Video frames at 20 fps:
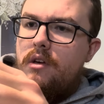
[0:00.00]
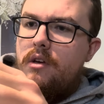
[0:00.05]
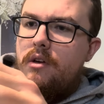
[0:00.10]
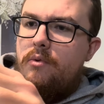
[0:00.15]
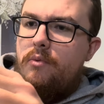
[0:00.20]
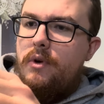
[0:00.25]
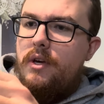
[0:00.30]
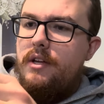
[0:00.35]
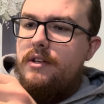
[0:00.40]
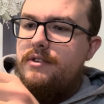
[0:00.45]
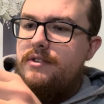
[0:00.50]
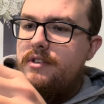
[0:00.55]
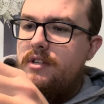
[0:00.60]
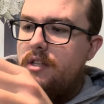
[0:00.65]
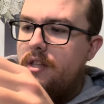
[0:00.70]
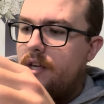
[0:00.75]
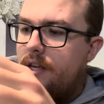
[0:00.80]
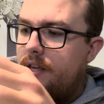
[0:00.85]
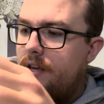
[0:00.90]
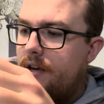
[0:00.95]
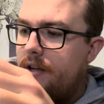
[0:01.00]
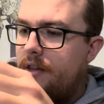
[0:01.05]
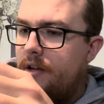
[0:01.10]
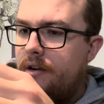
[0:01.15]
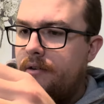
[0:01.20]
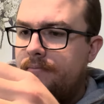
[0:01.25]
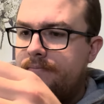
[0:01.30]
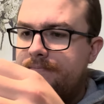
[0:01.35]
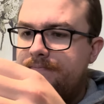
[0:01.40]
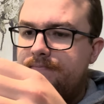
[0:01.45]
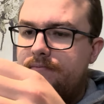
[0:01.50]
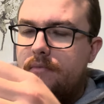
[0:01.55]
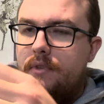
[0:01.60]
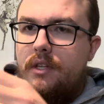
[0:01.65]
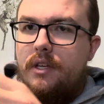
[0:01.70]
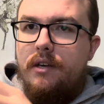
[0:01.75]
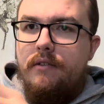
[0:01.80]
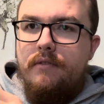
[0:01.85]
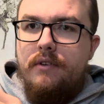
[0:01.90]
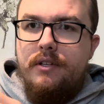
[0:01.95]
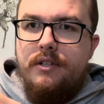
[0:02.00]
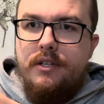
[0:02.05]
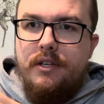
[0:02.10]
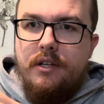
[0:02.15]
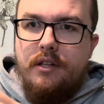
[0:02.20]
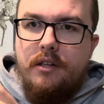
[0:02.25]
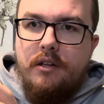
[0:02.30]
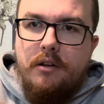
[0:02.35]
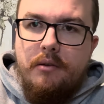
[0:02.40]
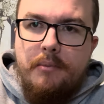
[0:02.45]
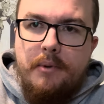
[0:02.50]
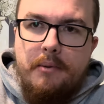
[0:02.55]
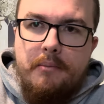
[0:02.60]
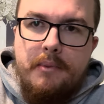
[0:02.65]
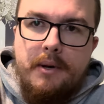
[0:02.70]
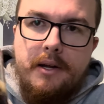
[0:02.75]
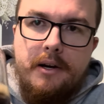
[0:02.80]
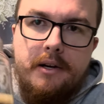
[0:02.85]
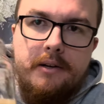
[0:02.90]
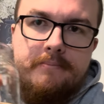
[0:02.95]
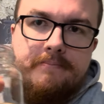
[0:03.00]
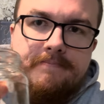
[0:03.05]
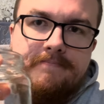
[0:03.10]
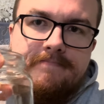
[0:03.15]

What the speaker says: we can see the color and give it to you a little bit better.